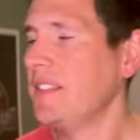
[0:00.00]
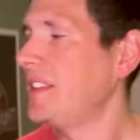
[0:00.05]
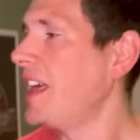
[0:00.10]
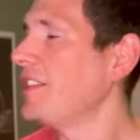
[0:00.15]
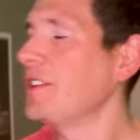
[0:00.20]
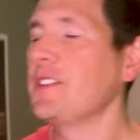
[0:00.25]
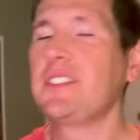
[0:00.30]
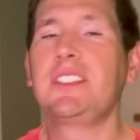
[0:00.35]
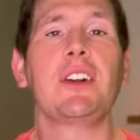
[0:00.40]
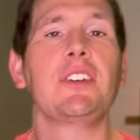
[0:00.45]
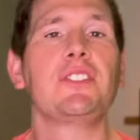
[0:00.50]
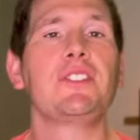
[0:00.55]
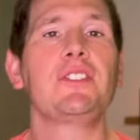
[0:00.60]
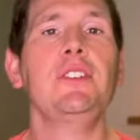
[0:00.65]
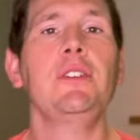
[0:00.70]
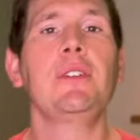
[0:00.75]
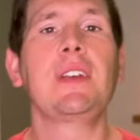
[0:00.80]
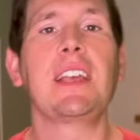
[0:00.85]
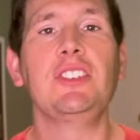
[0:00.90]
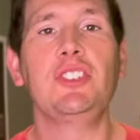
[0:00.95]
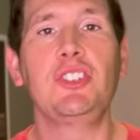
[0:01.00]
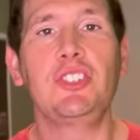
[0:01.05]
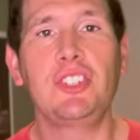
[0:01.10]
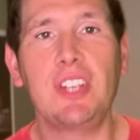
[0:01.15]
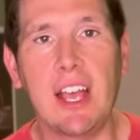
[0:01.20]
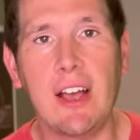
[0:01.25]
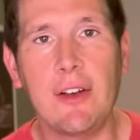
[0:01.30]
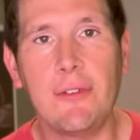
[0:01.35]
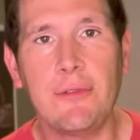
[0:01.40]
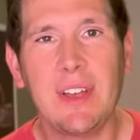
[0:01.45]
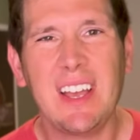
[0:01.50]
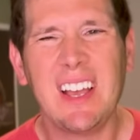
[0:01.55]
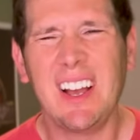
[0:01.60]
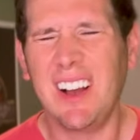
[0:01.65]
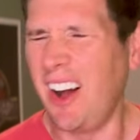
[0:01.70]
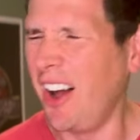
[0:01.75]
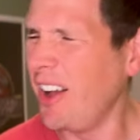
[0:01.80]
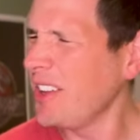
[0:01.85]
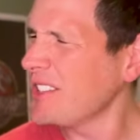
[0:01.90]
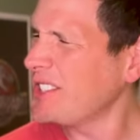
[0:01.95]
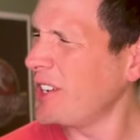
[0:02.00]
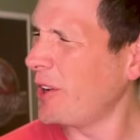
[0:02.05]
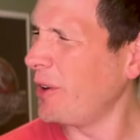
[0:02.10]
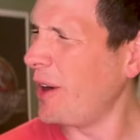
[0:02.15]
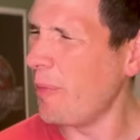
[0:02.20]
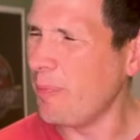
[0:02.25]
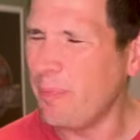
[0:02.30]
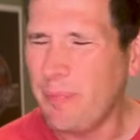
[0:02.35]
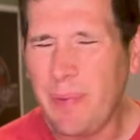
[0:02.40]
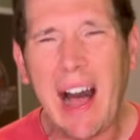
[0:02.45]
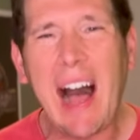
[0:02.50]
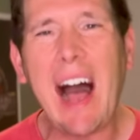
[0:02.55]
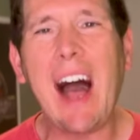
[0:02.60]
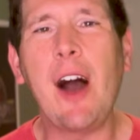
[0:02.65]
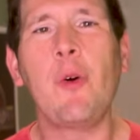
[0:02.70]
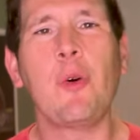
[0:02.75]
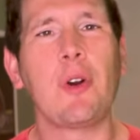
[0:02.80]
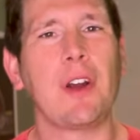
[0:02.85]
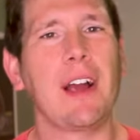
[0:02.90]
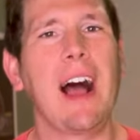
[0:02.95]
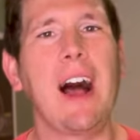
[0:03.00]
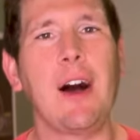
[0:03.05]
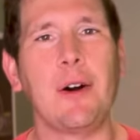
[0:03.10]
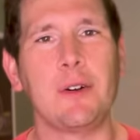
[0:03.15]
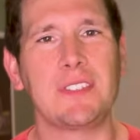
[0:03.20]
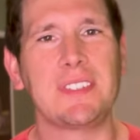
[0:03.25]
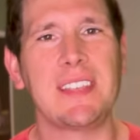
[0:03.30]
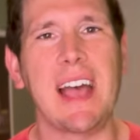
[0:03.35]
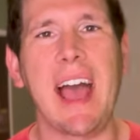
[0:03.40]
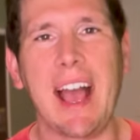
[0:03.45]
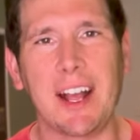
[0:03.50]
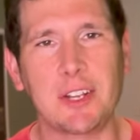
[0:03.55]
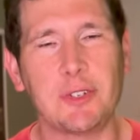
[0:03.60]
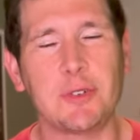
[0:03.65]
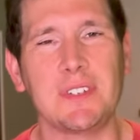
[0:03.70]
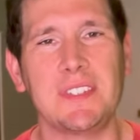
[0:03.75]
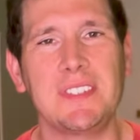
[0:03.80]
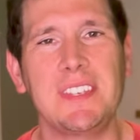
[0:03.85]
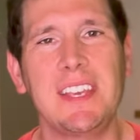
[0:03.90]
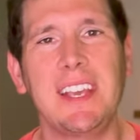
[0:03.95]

Then there's Sarah Snook as Shiv. Also, a powerhouse actress